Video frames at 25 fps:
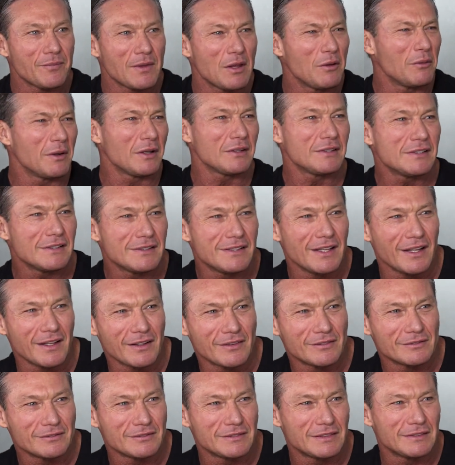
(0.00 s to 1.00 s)
Who else is there?
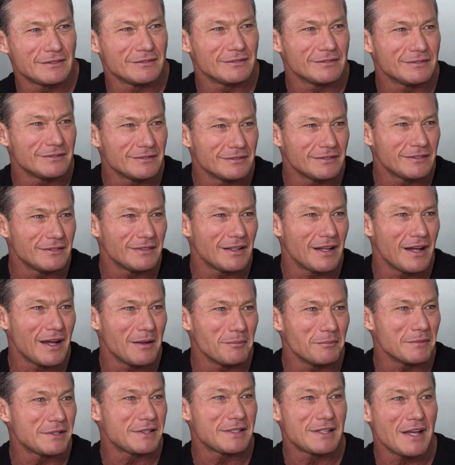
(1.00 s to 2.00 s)

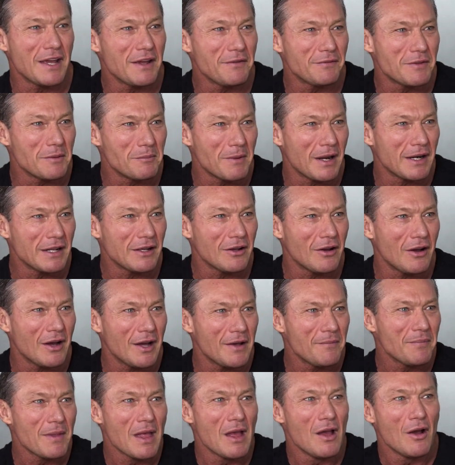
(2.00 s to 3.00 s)
Steve, the money
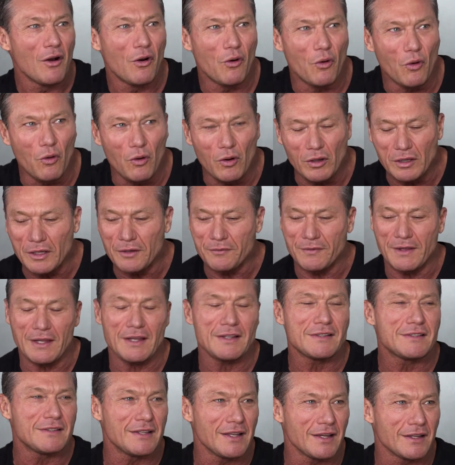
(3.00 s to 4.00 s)
guy, all of
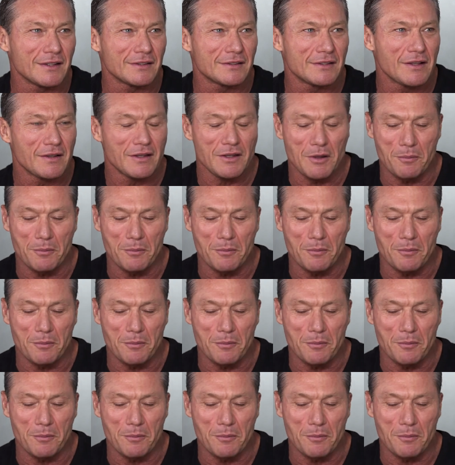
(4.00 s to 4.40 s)
these things.